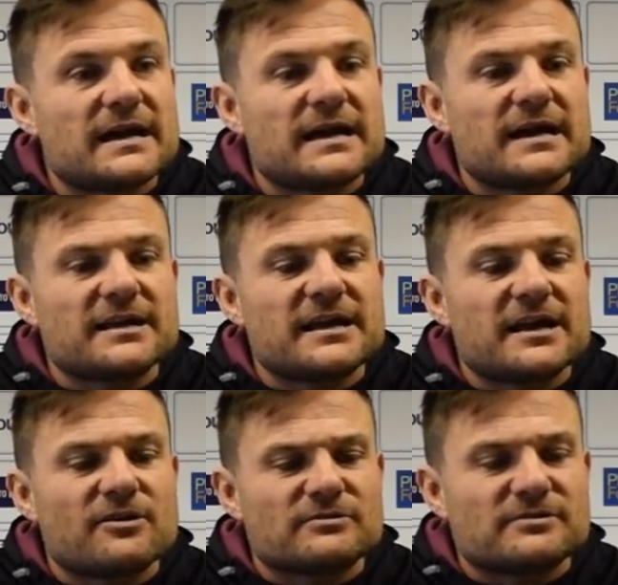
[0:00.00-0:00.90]

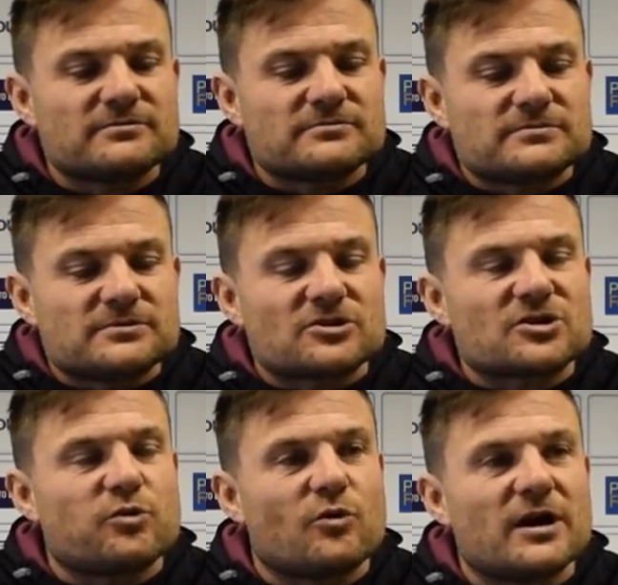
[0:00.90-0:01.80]
No, not
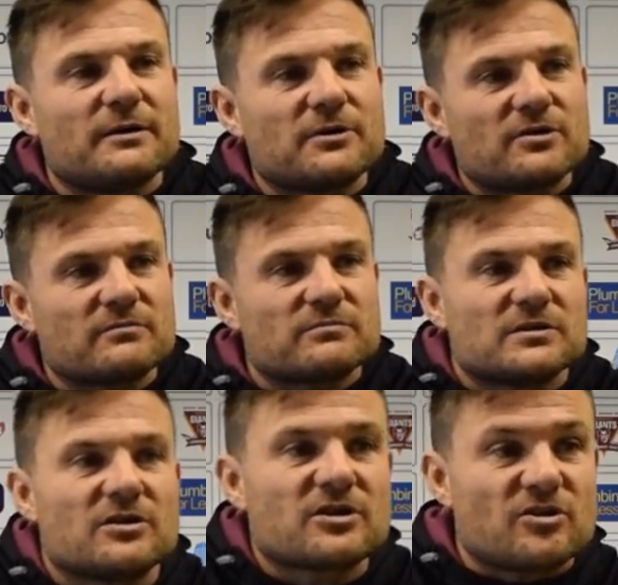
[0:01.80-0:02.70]
quite. We've got a
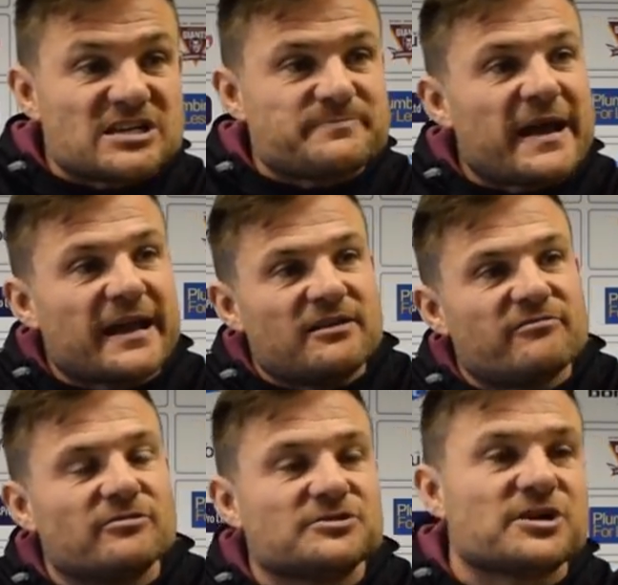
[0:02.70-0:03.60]
lot of guys back into
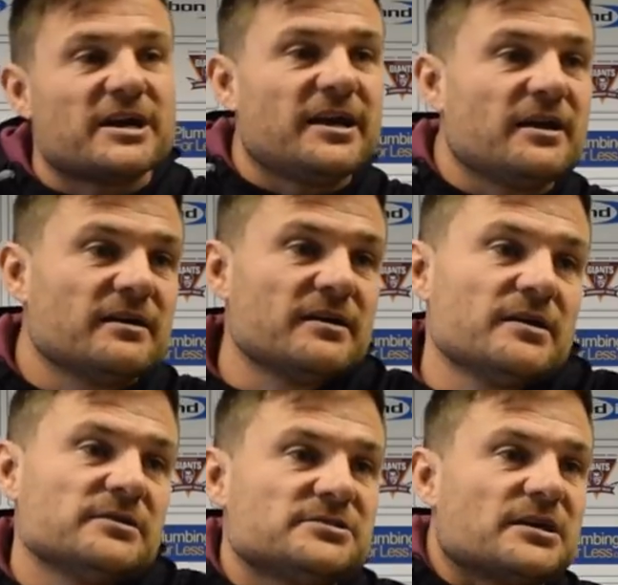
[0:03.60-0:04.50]
full training.
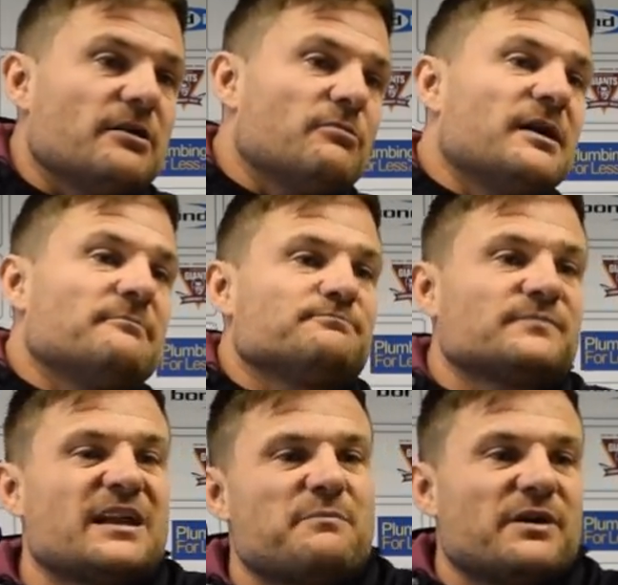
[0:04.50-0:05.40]
So,
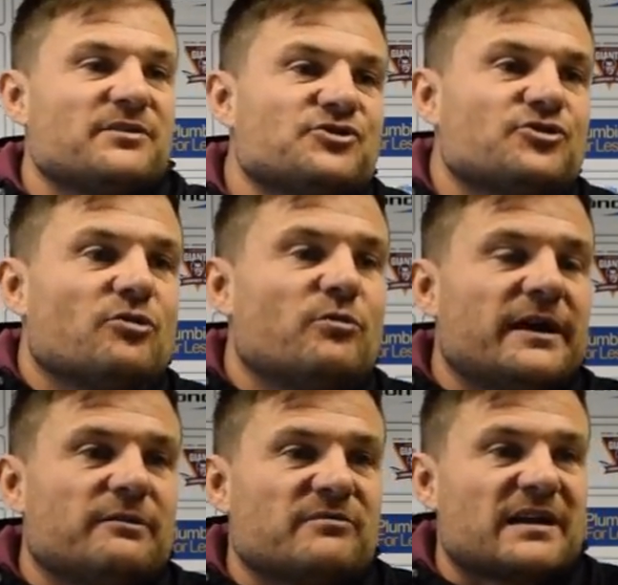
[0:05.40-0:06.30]
you know, being the short
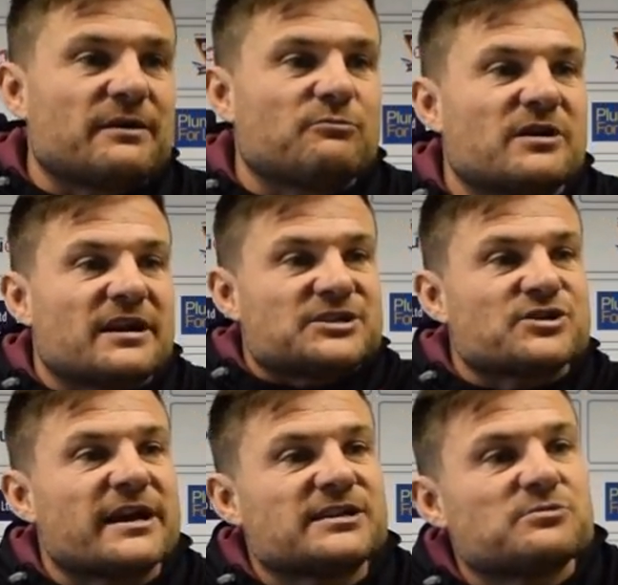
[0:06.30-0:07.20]
week, we're only
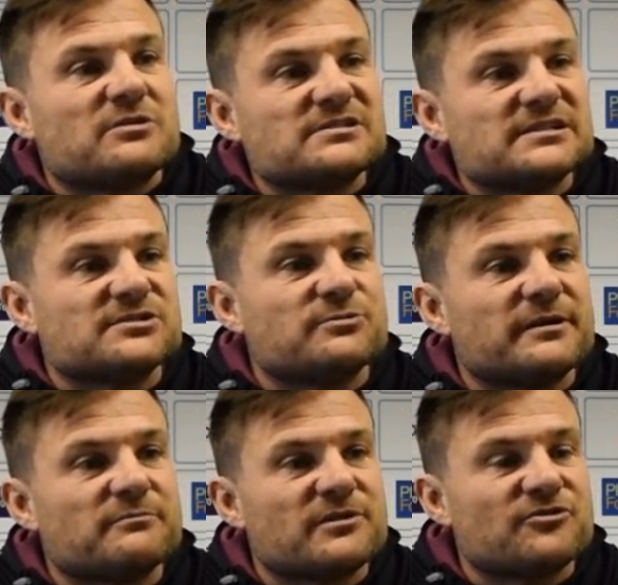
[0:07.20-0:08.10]
training twice this
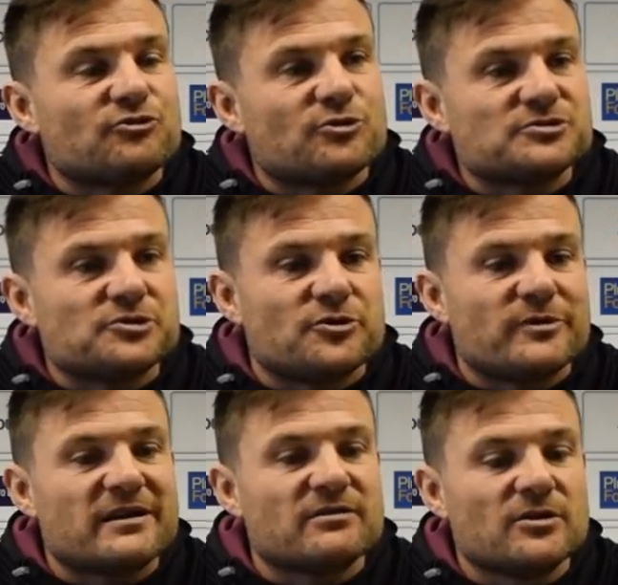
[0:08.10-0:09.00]
week with a short
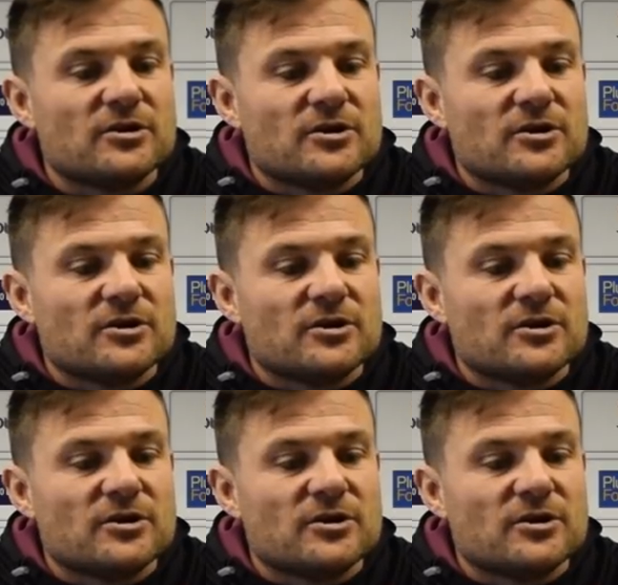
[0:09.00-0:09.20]
turnaround